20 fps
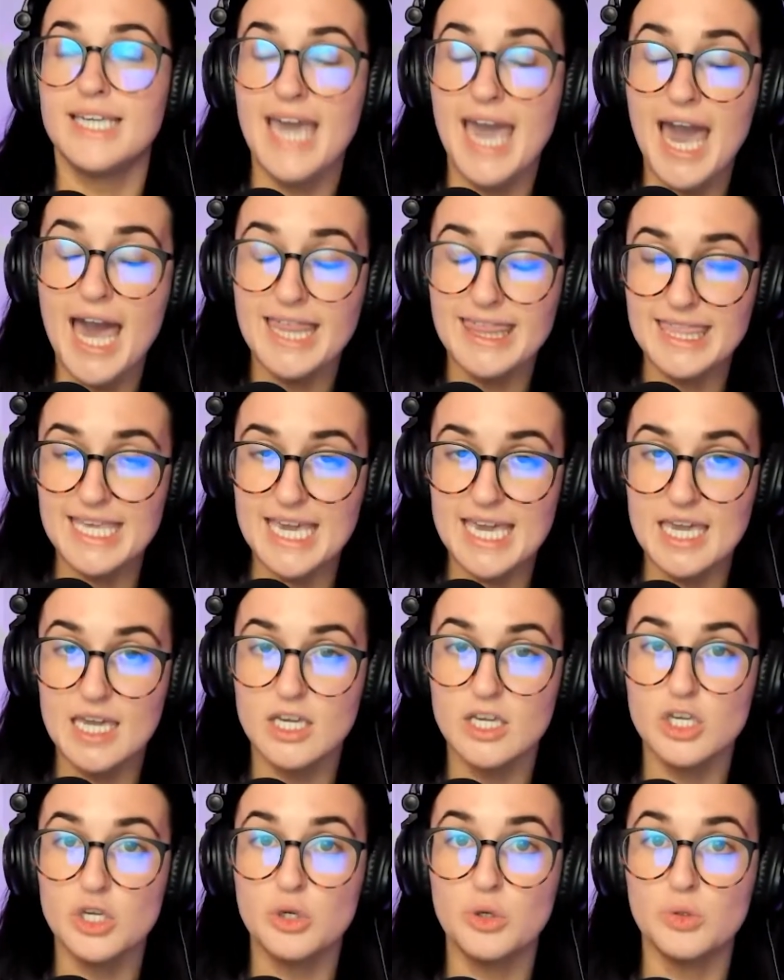
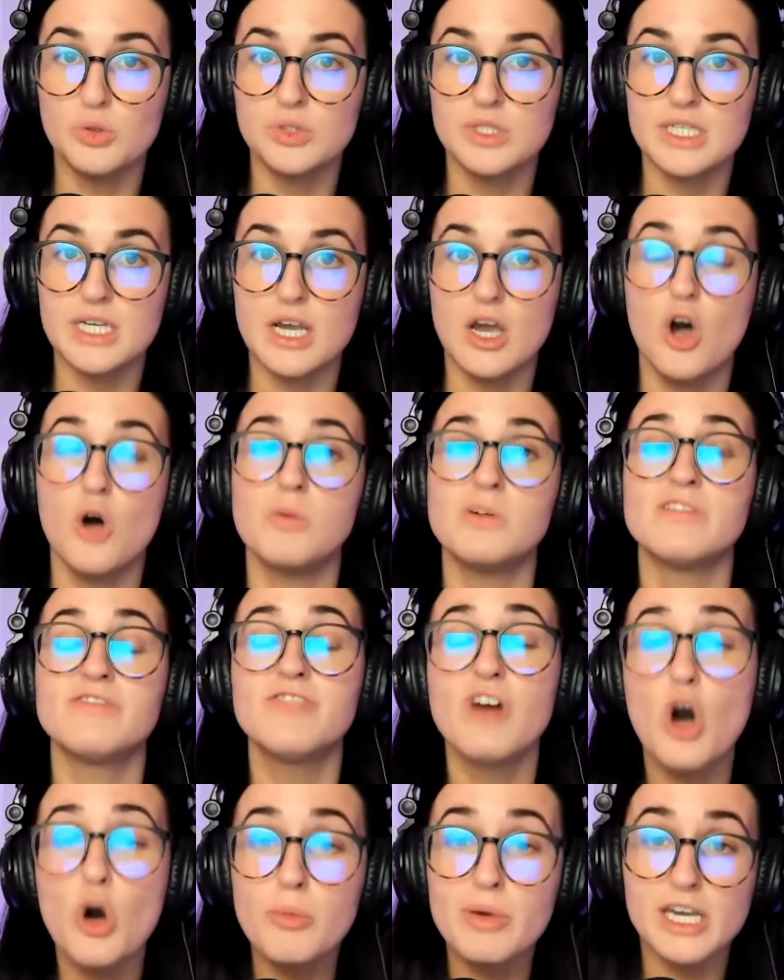Kathy used a
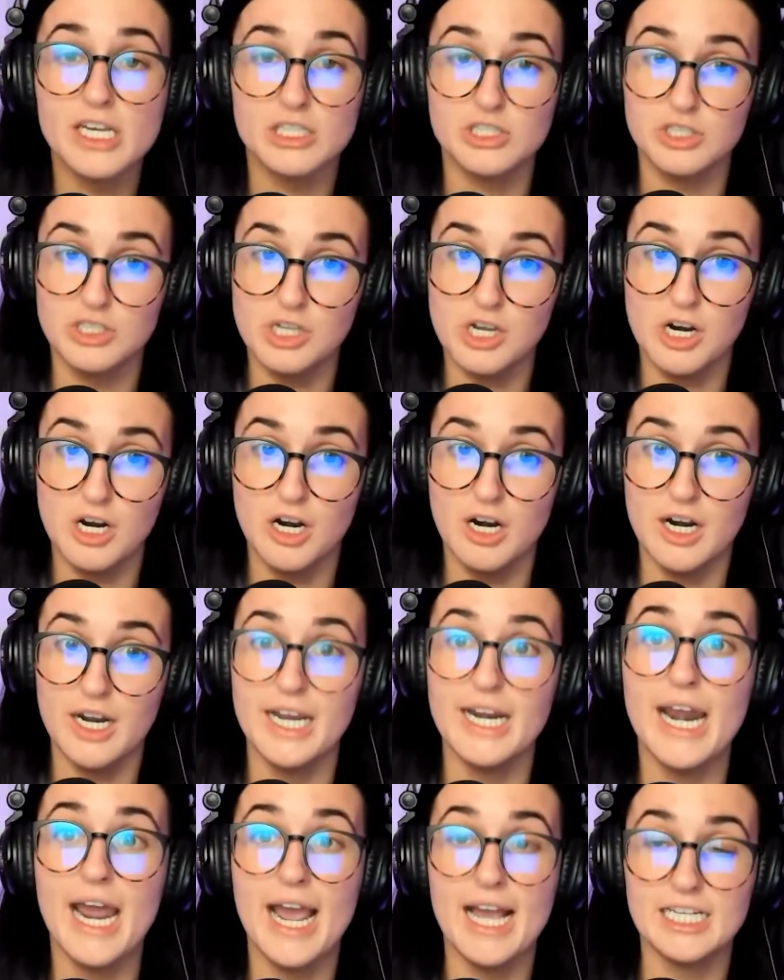homophobic slur
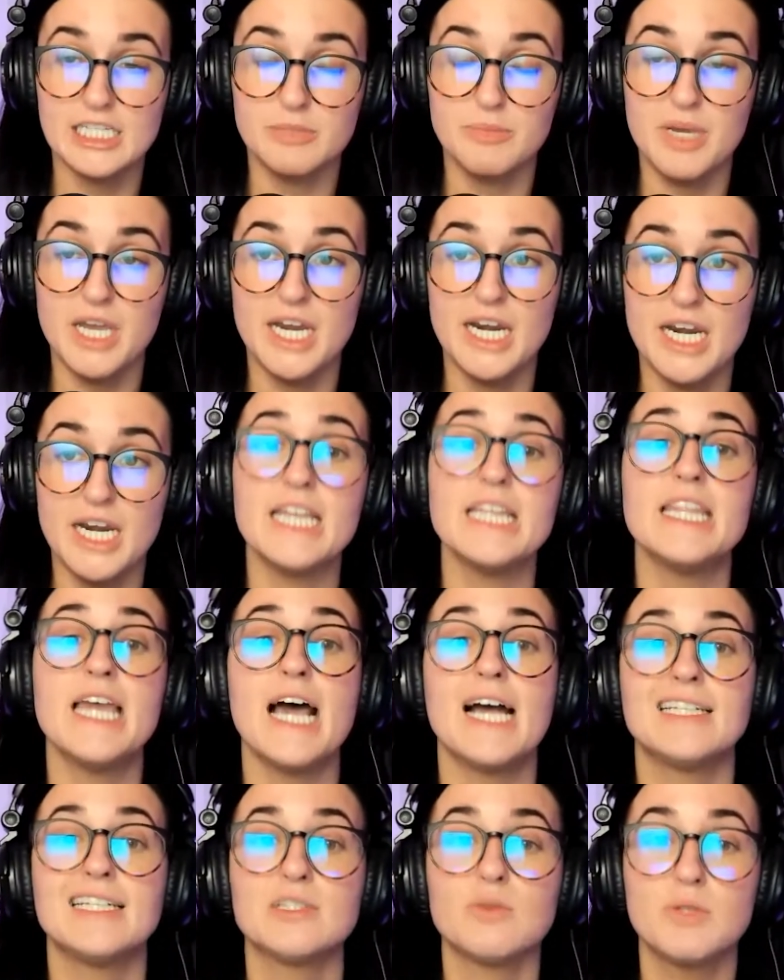in Aspen,
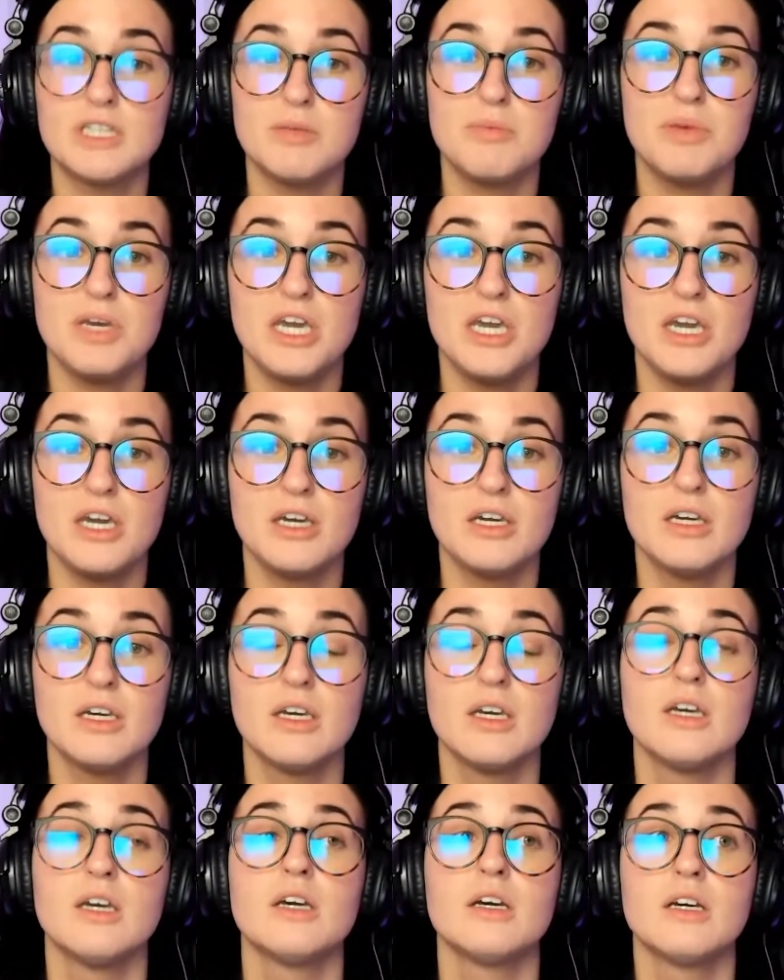and that's what the
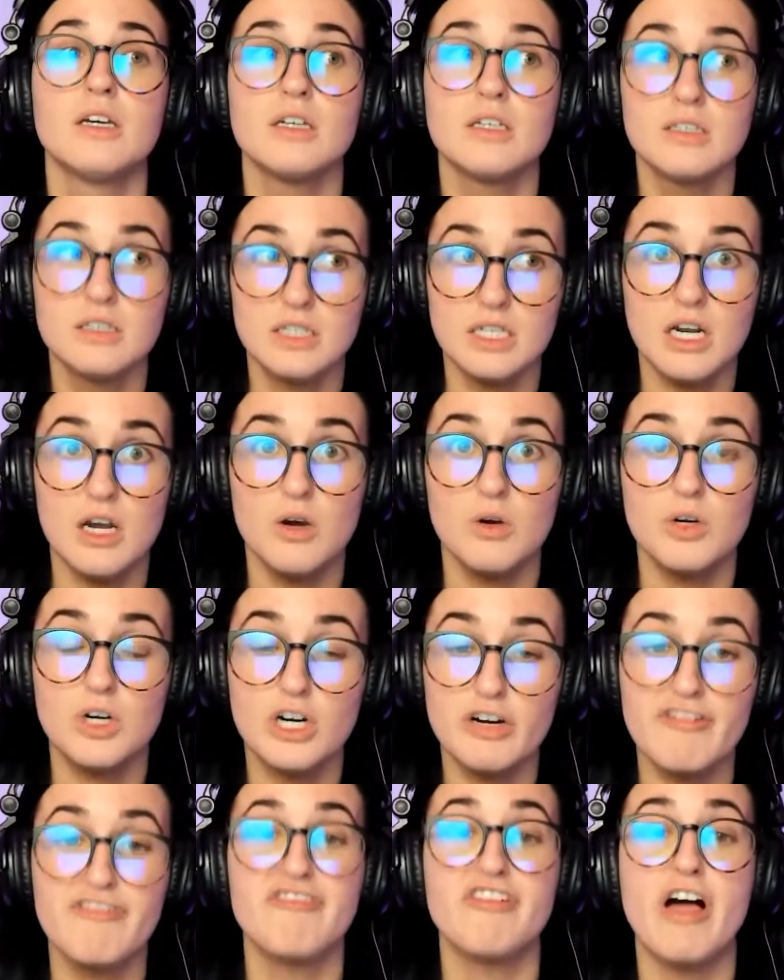big you know,
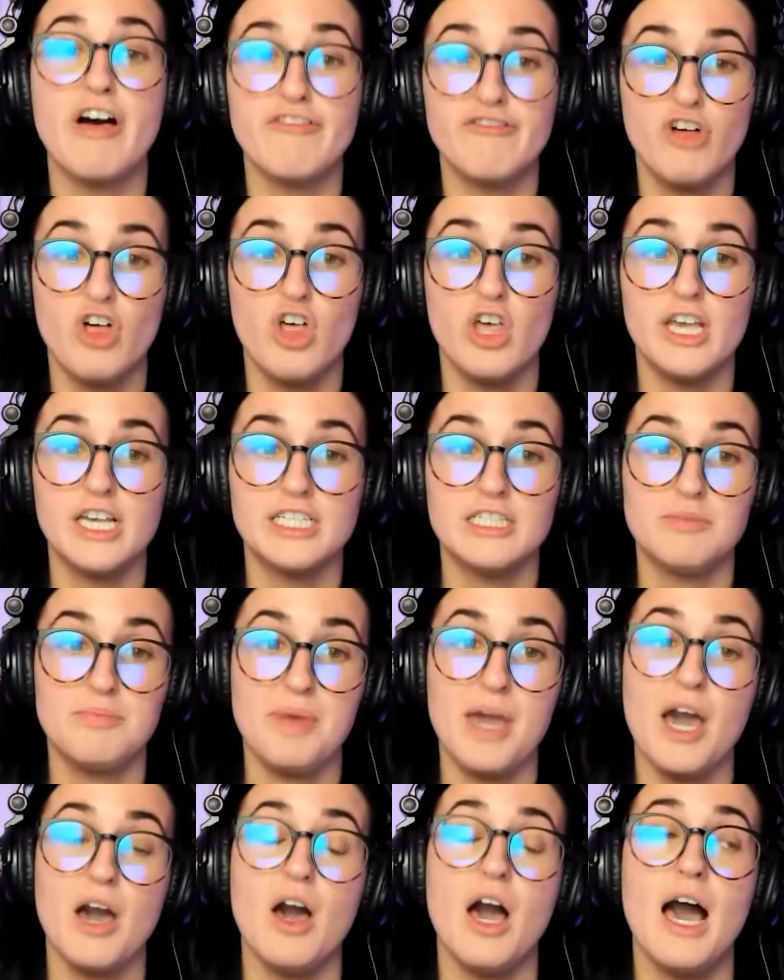kerfluffle is
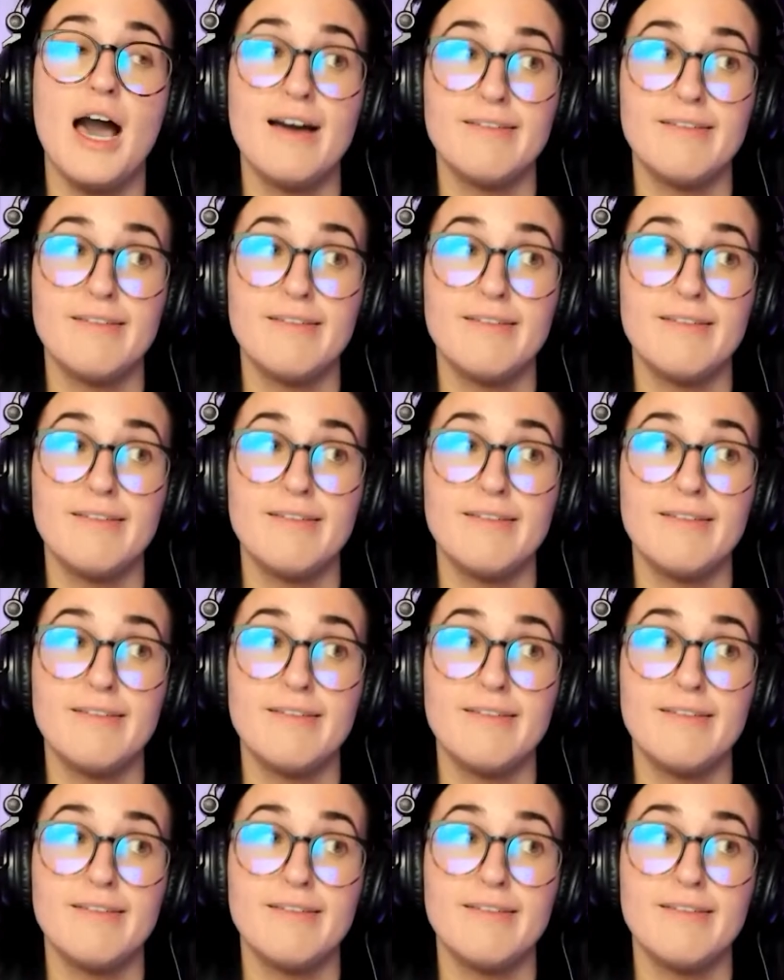about.